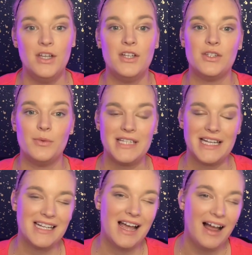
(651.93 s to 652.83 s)
So we
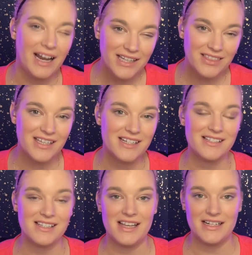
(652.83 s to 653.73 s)
tend to hide
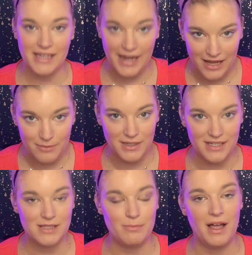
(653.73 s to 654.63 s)
things in
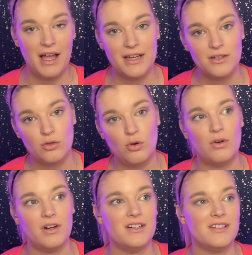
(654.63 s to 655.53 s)
cabinets, behind
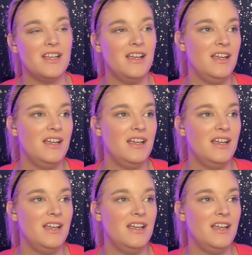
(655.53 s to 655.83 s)
doors,